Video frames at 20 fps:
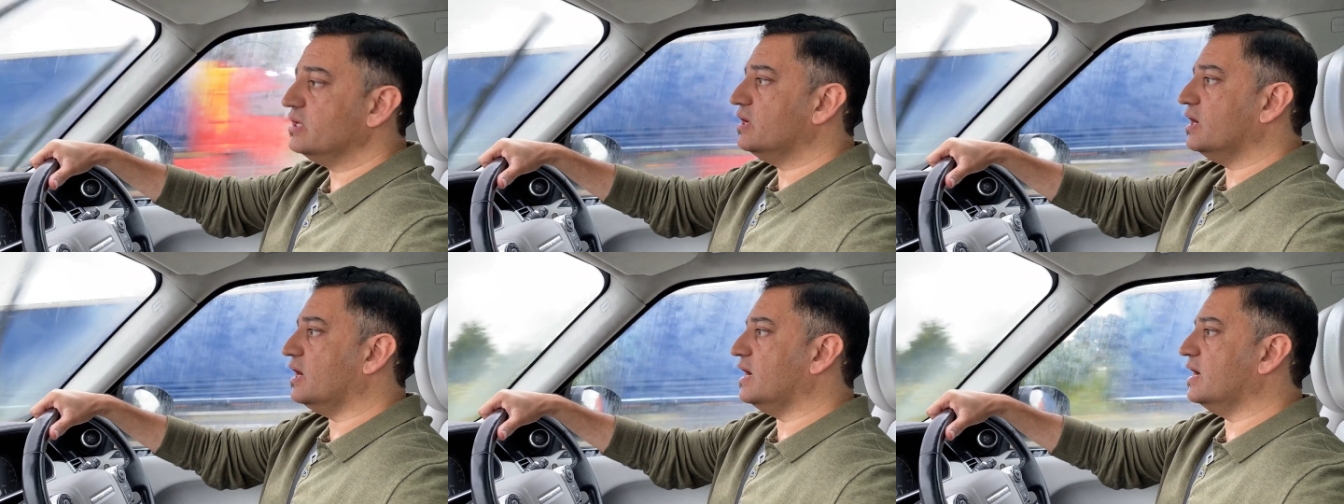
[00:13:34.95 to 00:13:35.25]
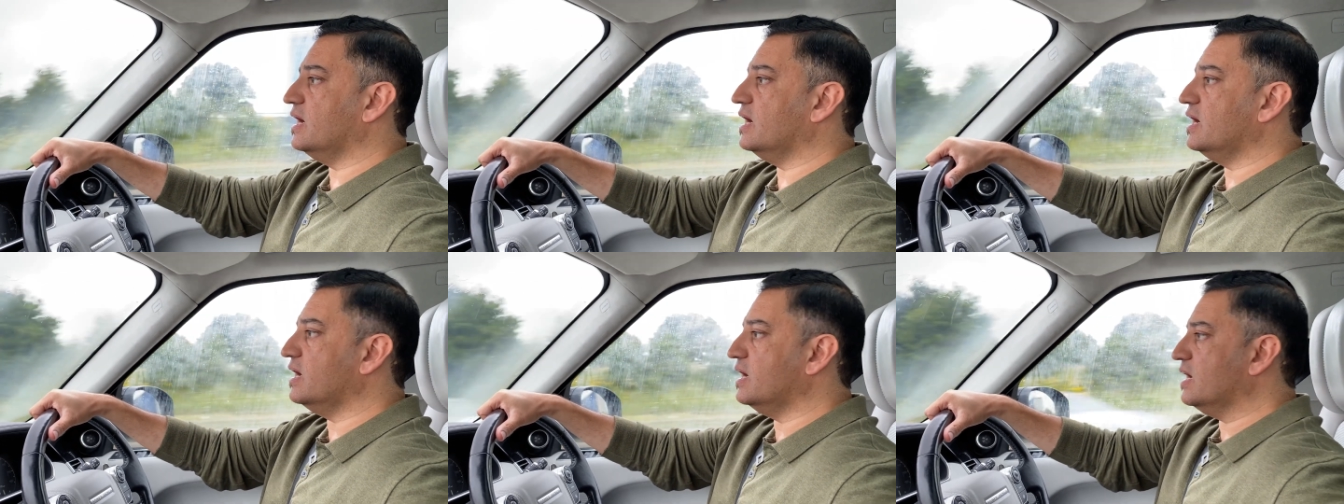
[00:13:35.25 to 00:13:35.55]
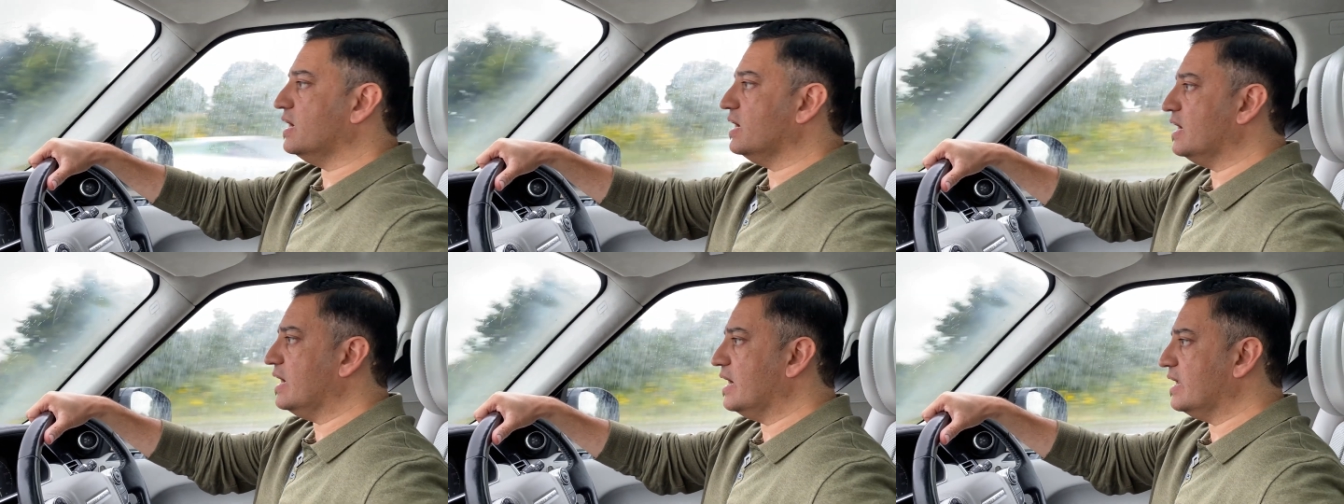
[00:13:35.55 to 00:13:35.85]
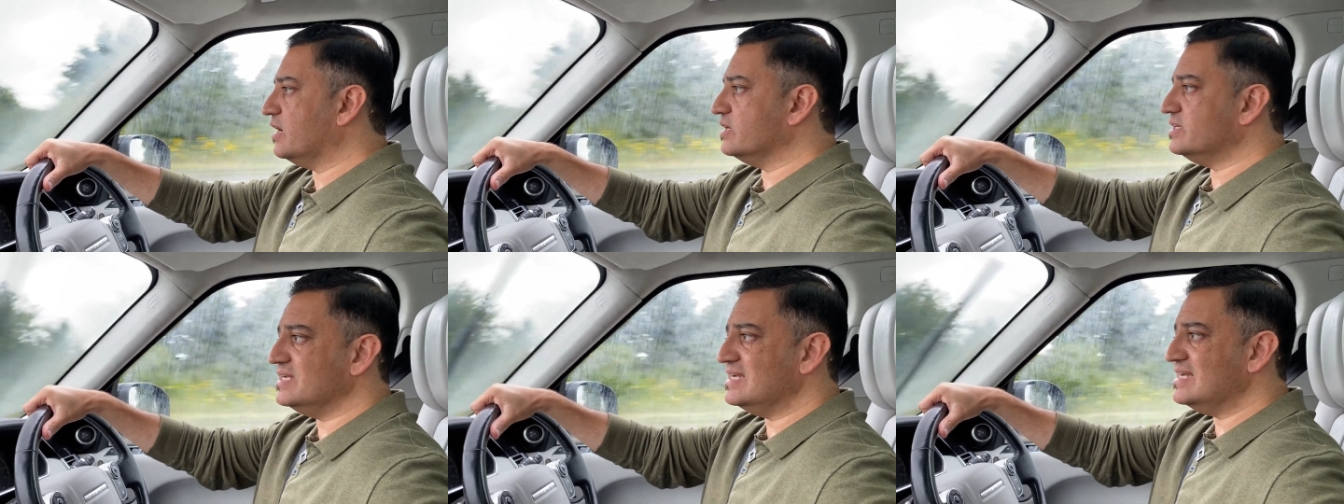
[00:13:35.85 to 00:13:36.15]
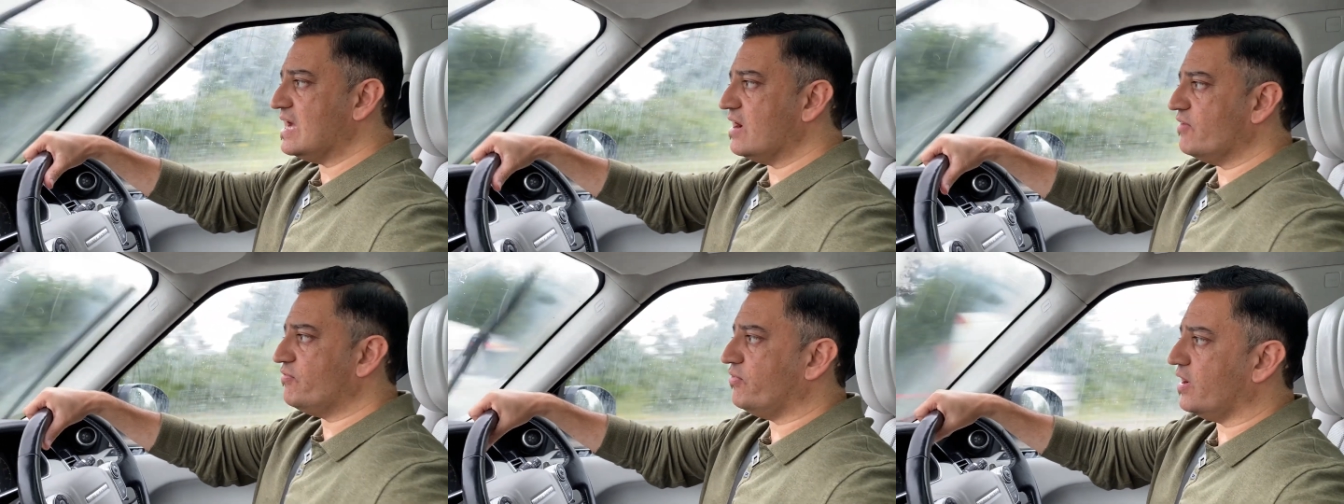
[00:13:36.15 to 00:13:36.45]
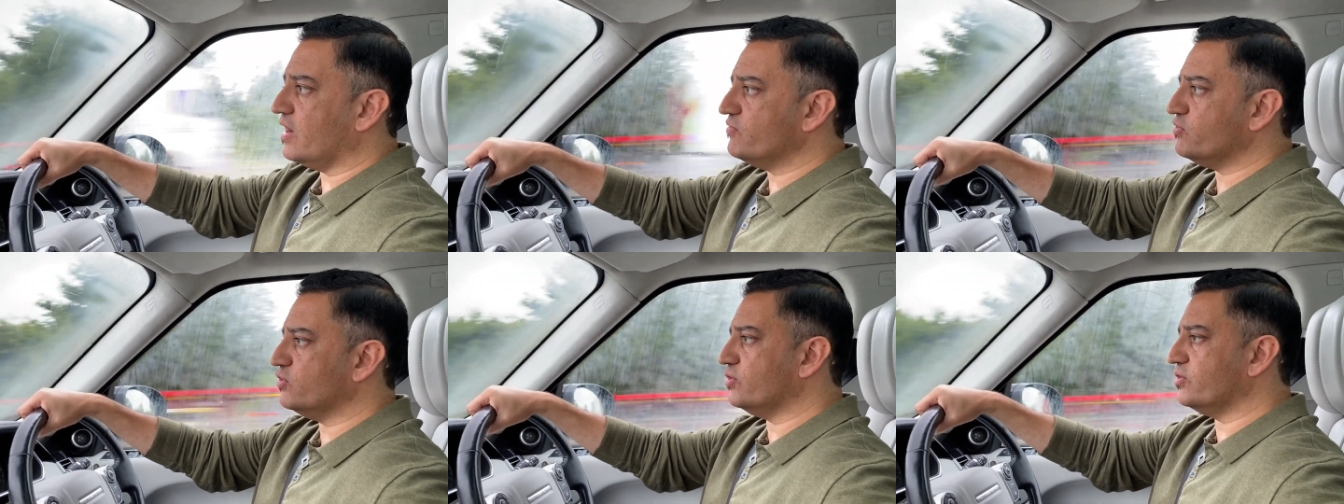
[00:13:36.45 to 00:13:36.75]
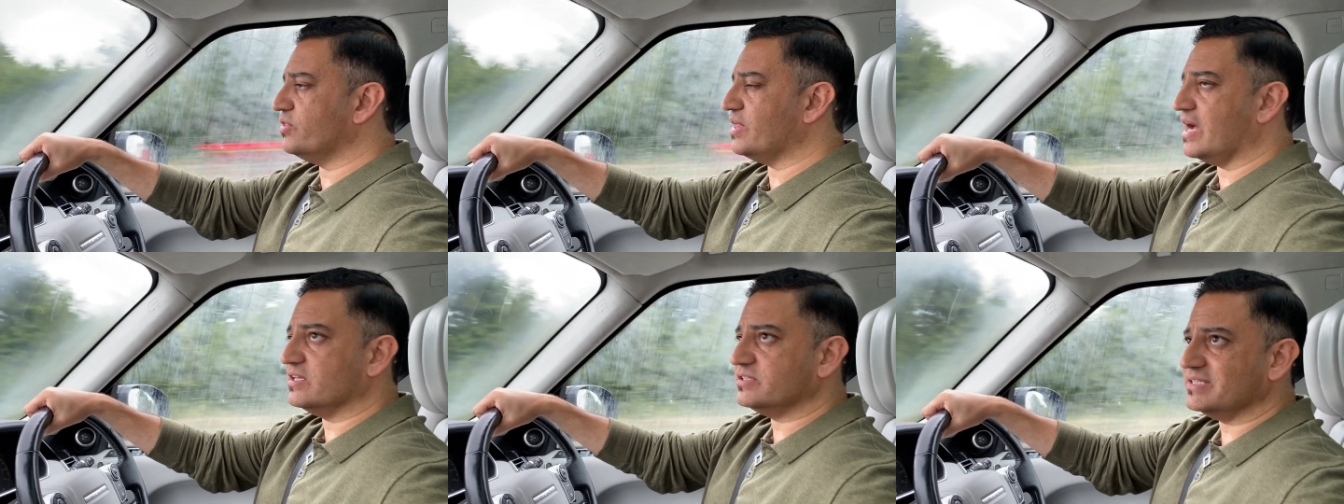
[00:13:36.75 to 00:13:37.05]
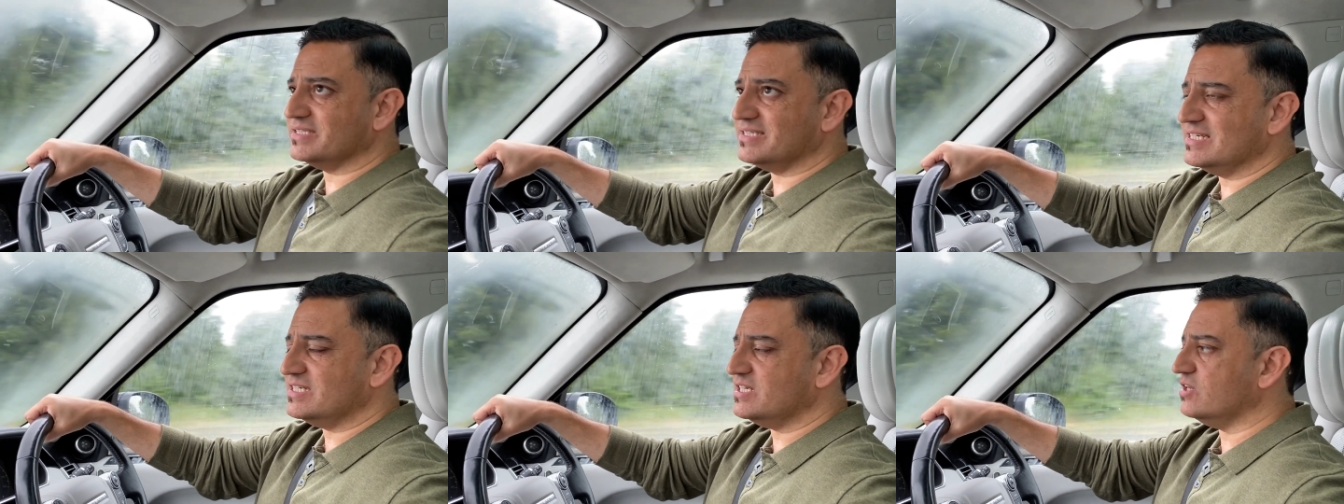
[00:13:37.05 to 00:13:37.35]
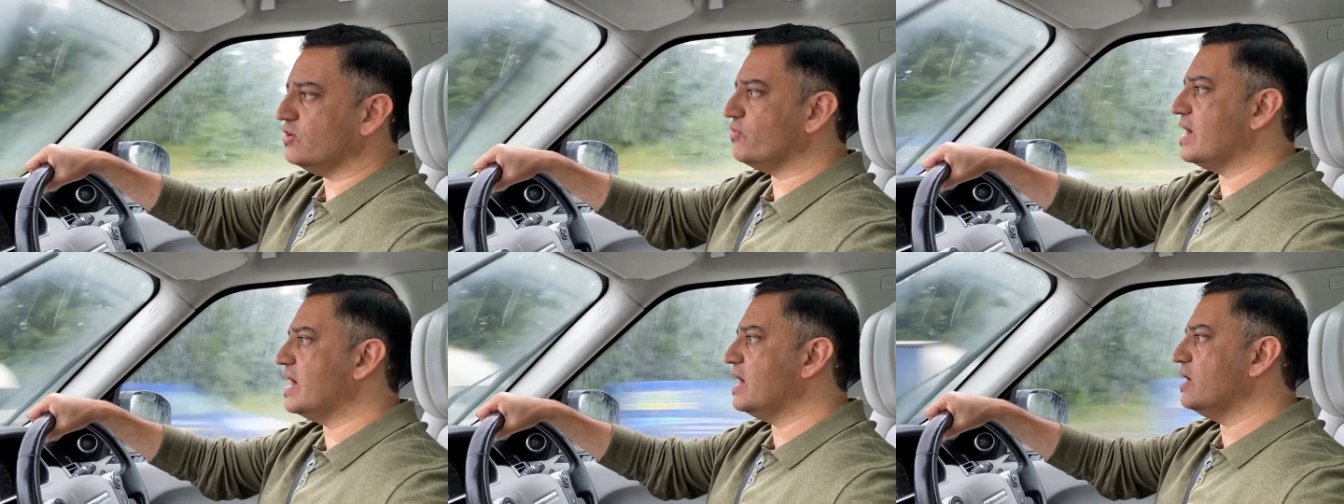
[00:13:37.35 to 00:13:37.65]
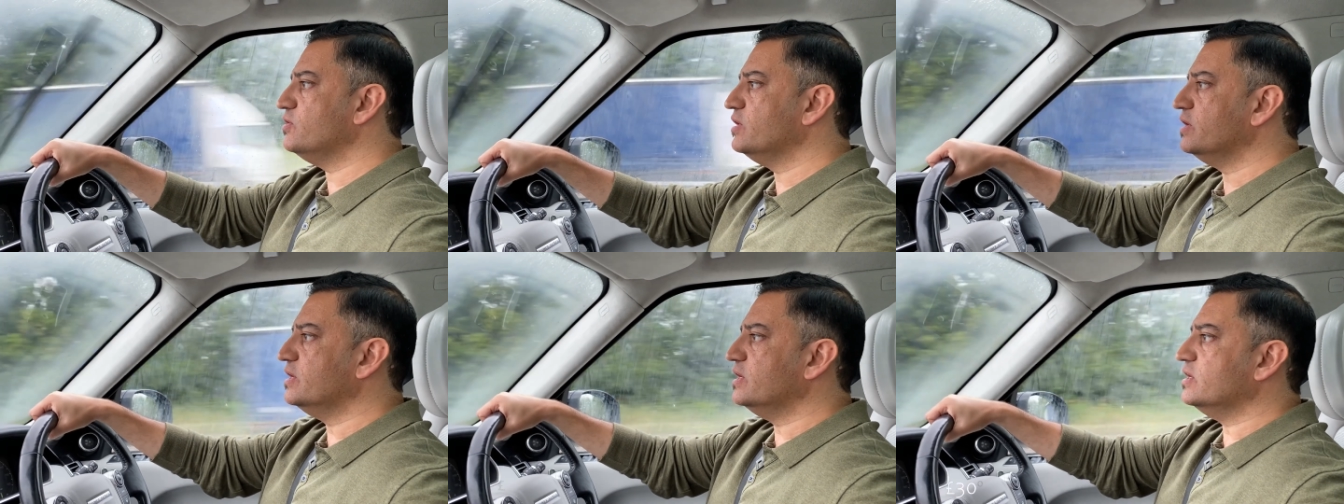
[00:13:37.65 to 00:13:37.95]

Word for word: Uh, and I didn't have five hundred thousand sitting around,